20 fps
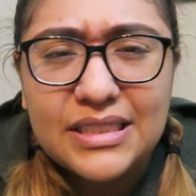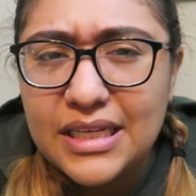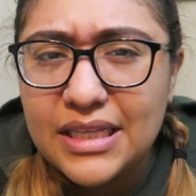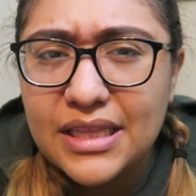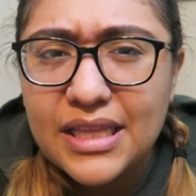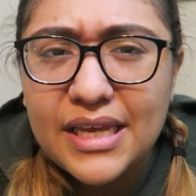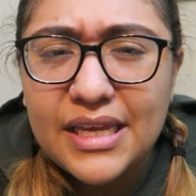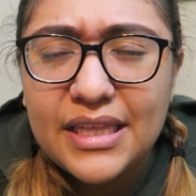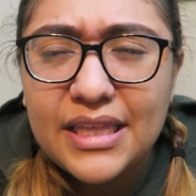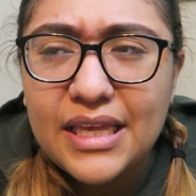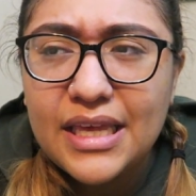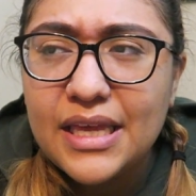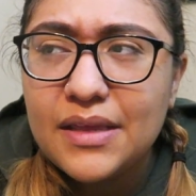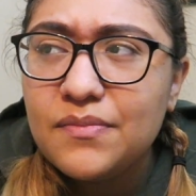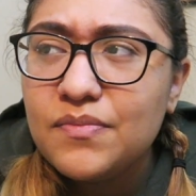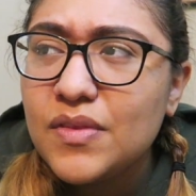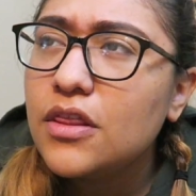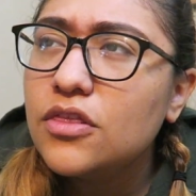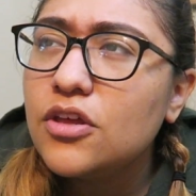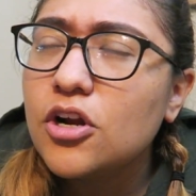didn't like
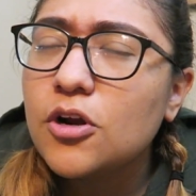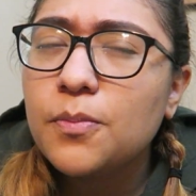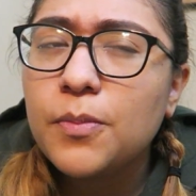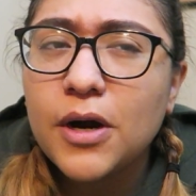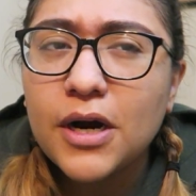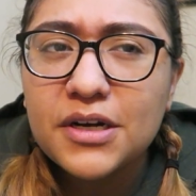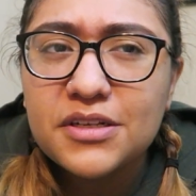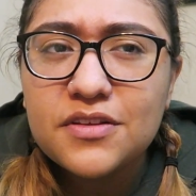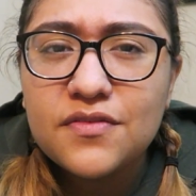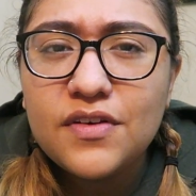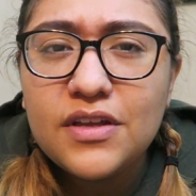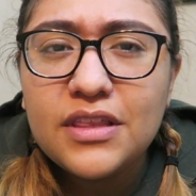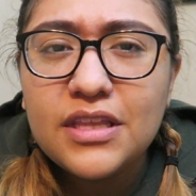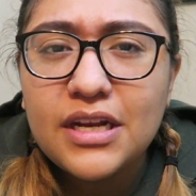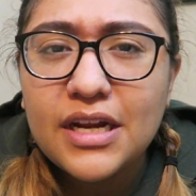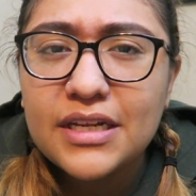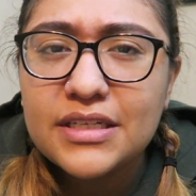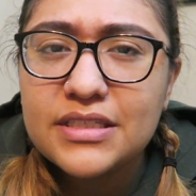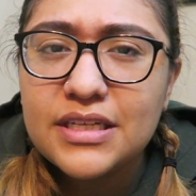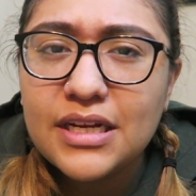it. There are parts of it
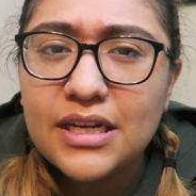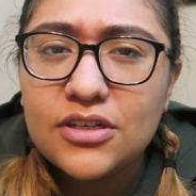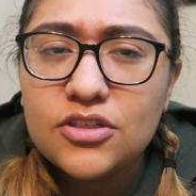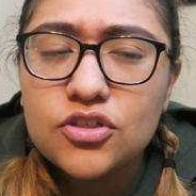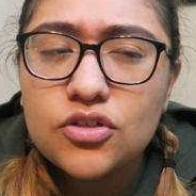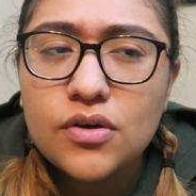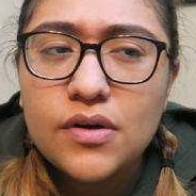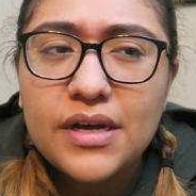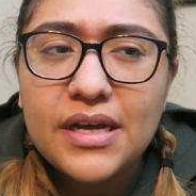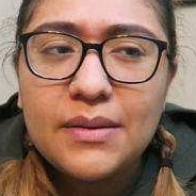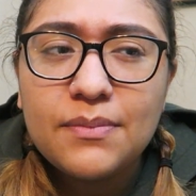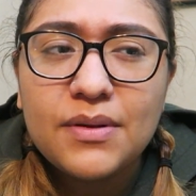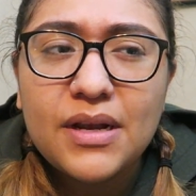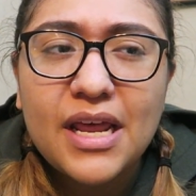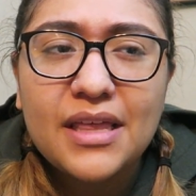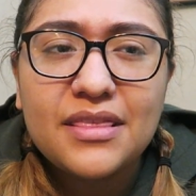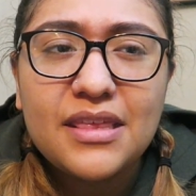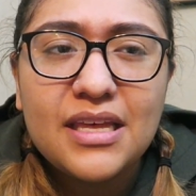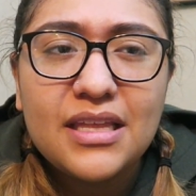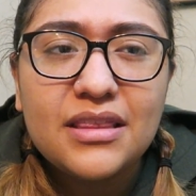that I did enjoy, but
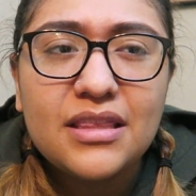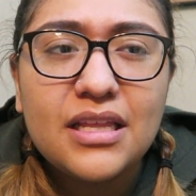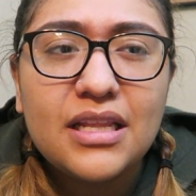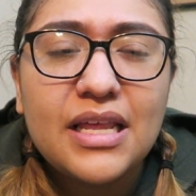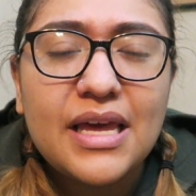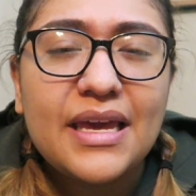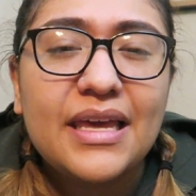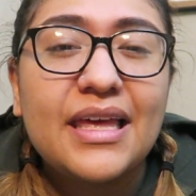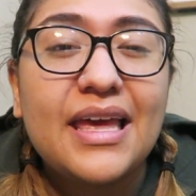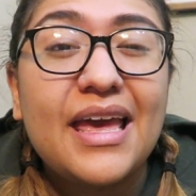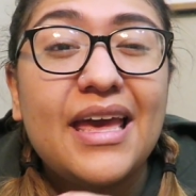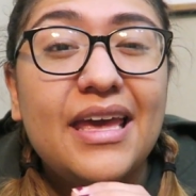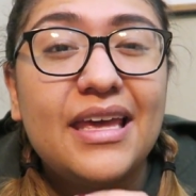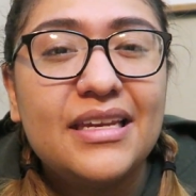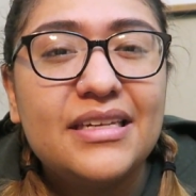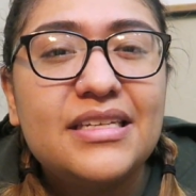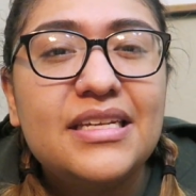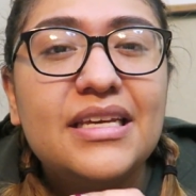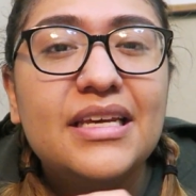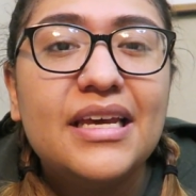I think the
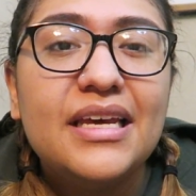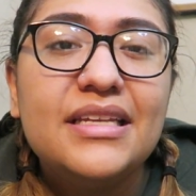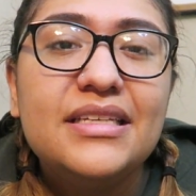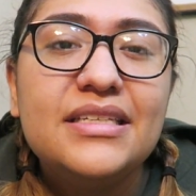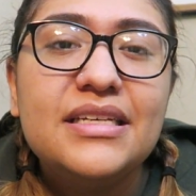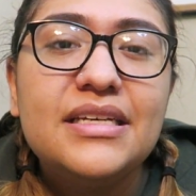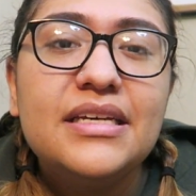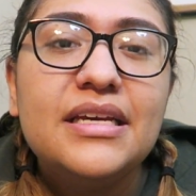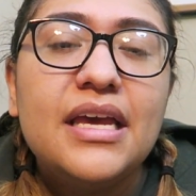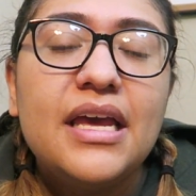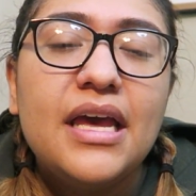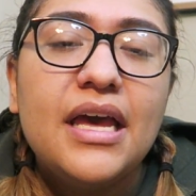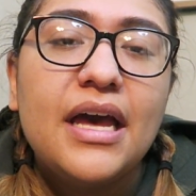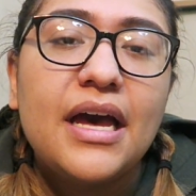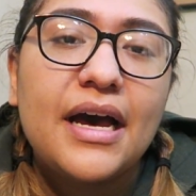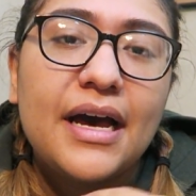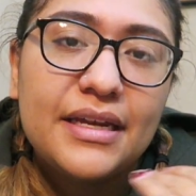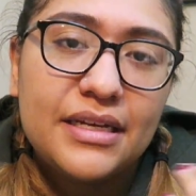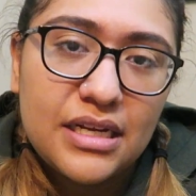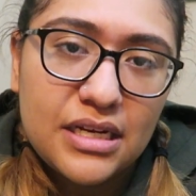ending
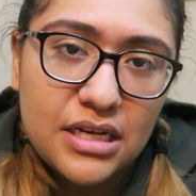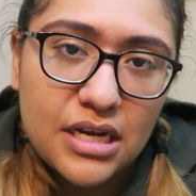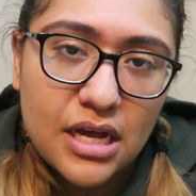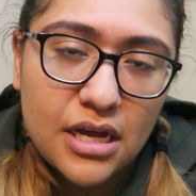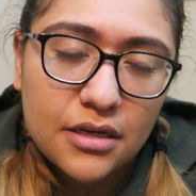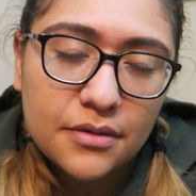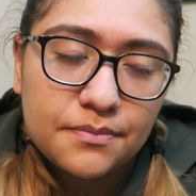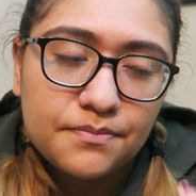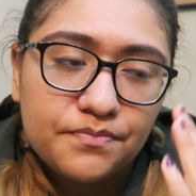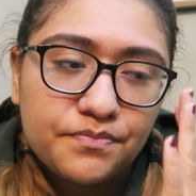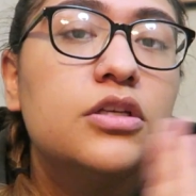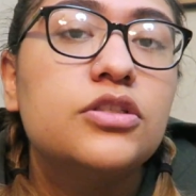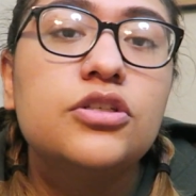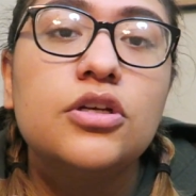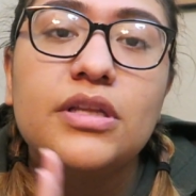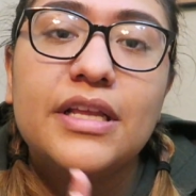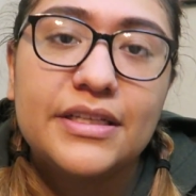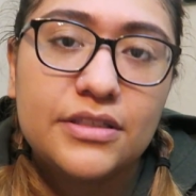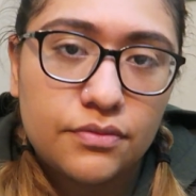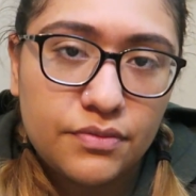I did not.
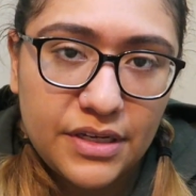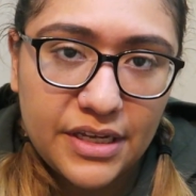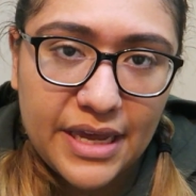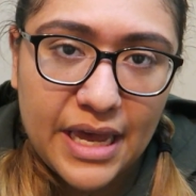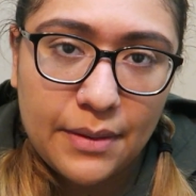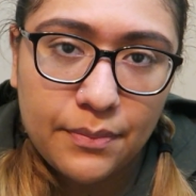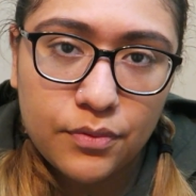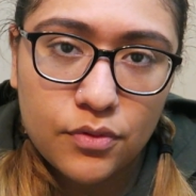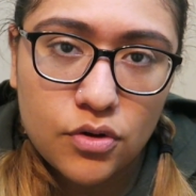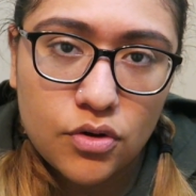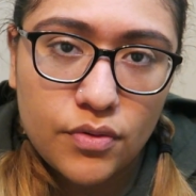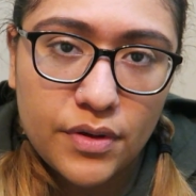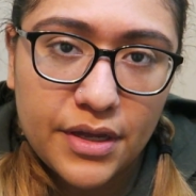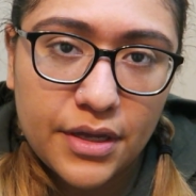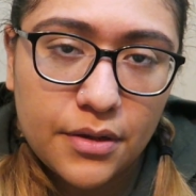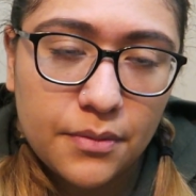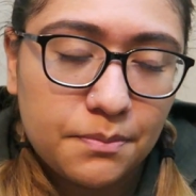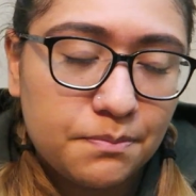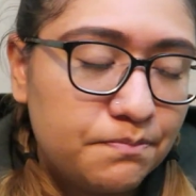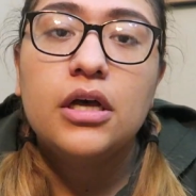So let's recap real
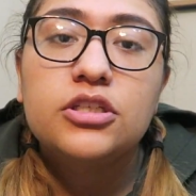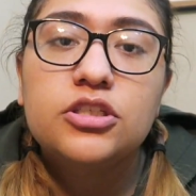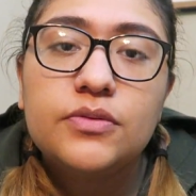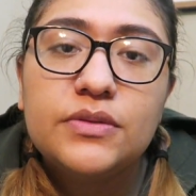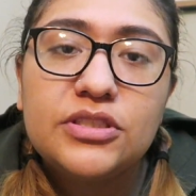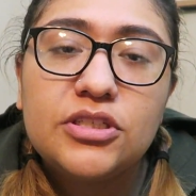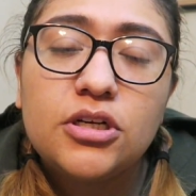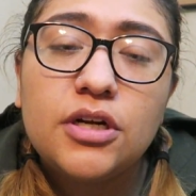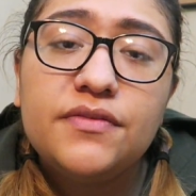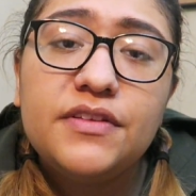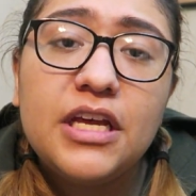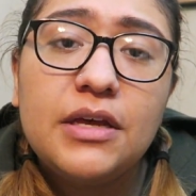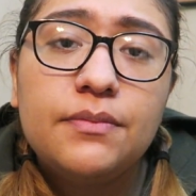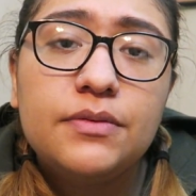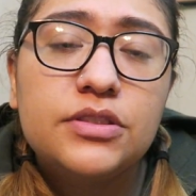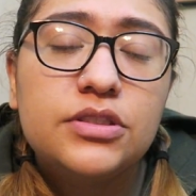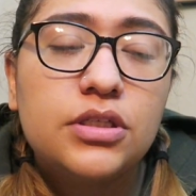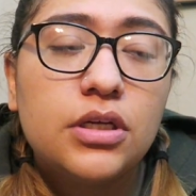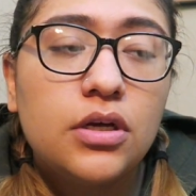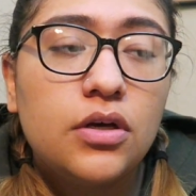quick. So we start off the
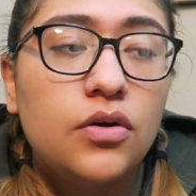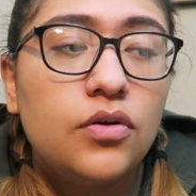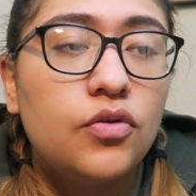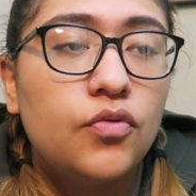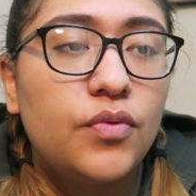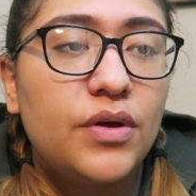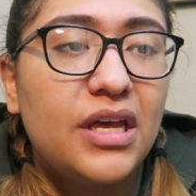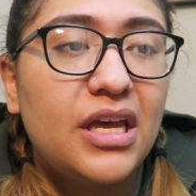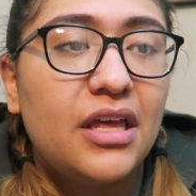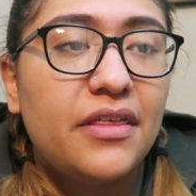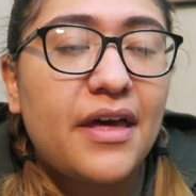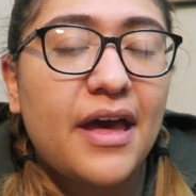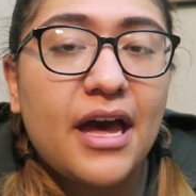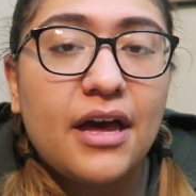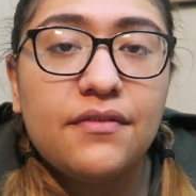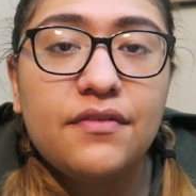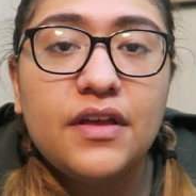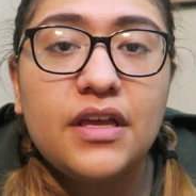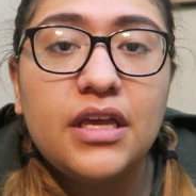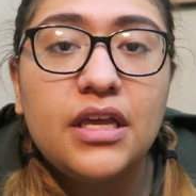episode with
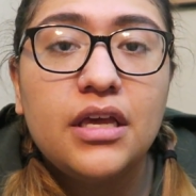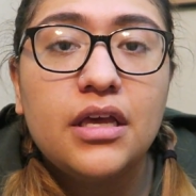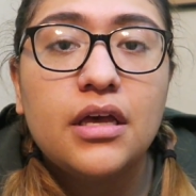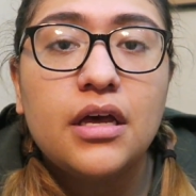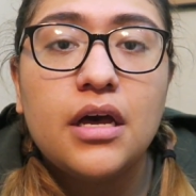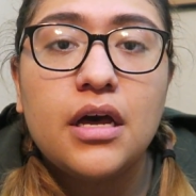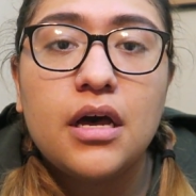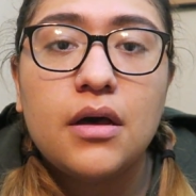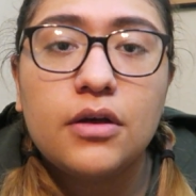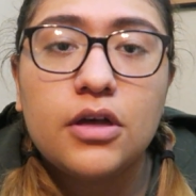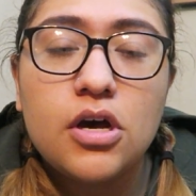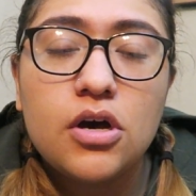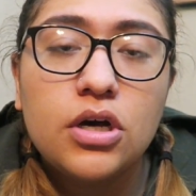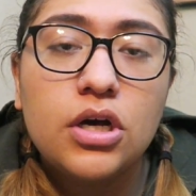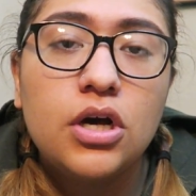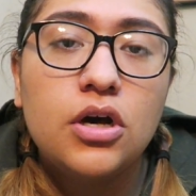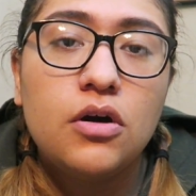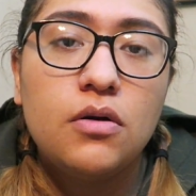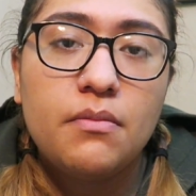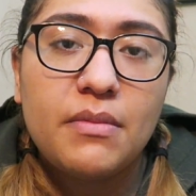having
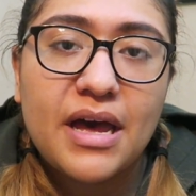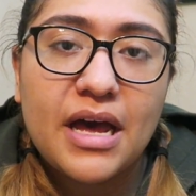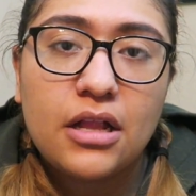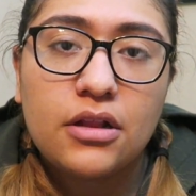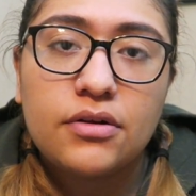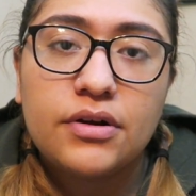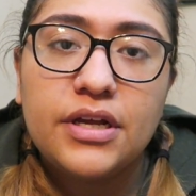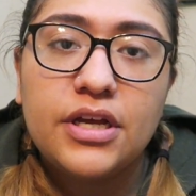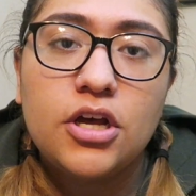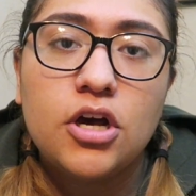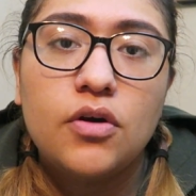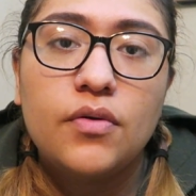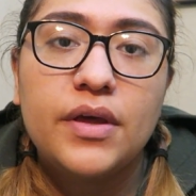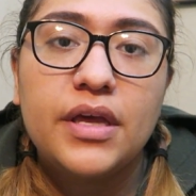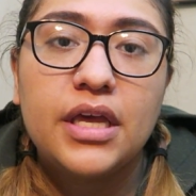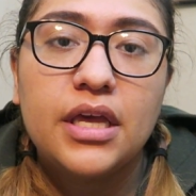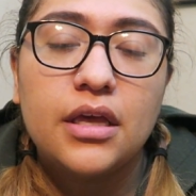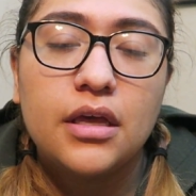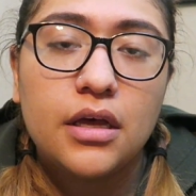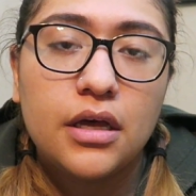Coco and Mallory
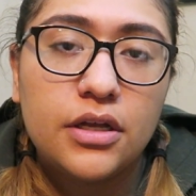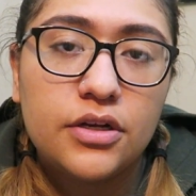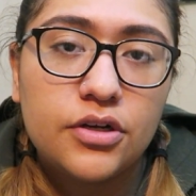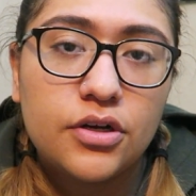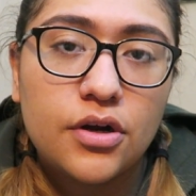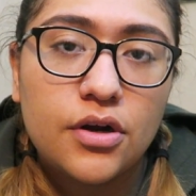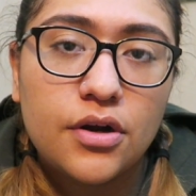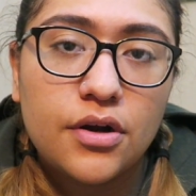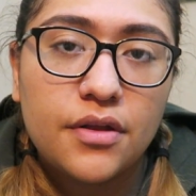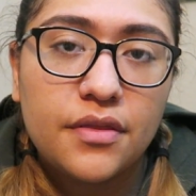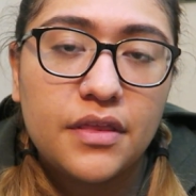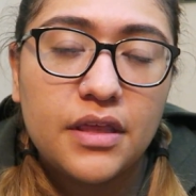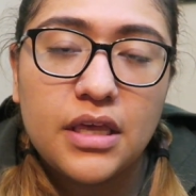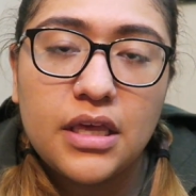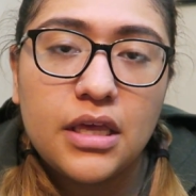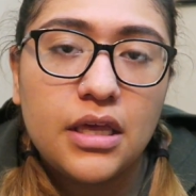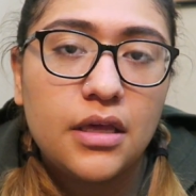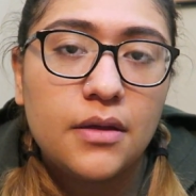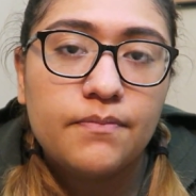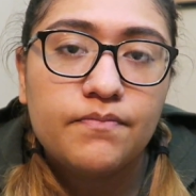going under
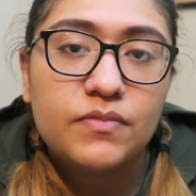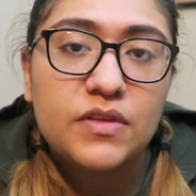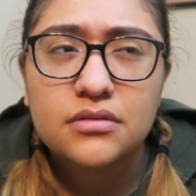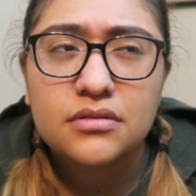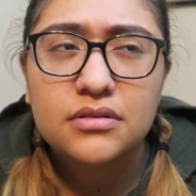the